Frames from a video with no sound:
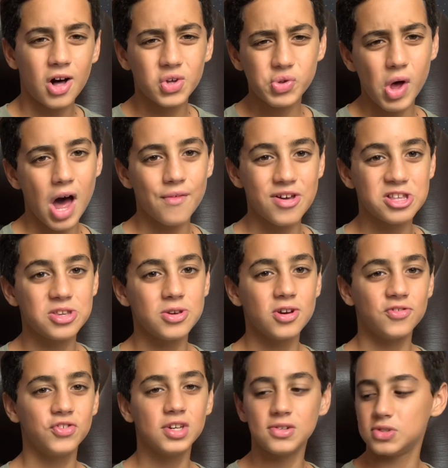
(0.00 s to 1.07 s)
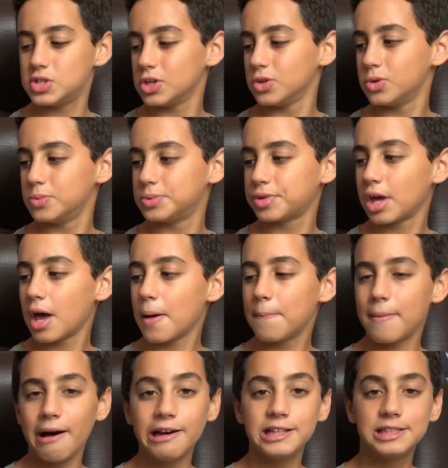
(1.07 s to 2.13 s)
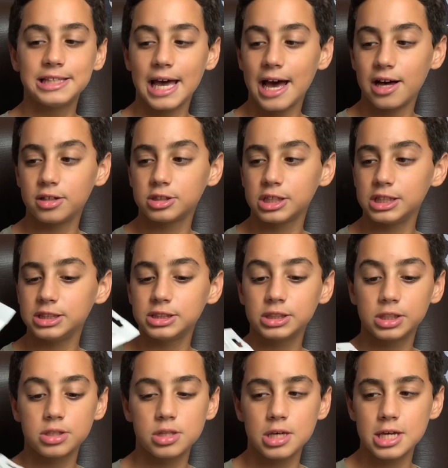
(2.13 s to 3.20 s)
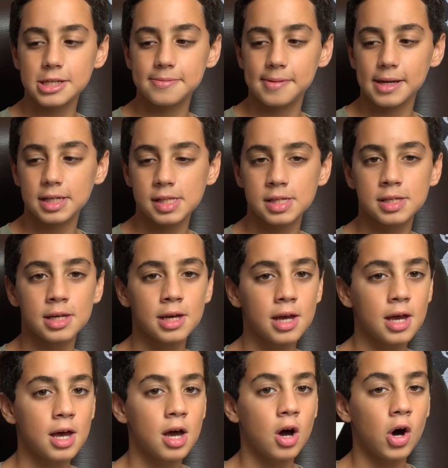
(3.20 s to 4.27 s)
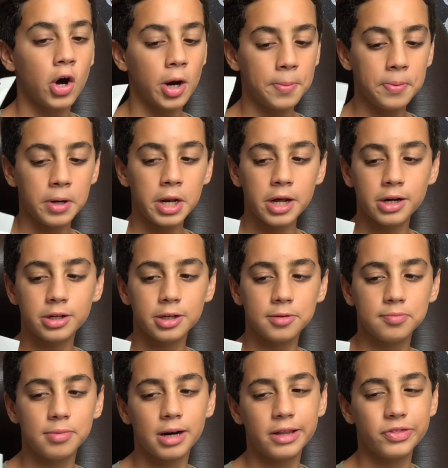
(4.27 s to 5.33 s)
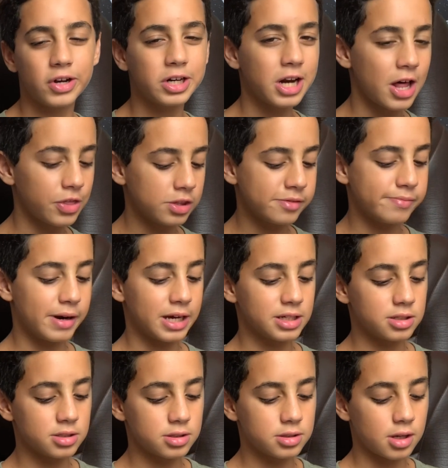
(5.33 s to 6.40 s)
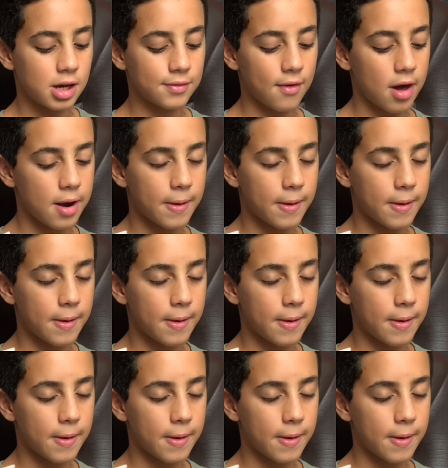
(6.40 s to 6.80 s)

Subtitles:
Also have a few tubes by Talent. These paints are pretty good, but they're not the best. I got a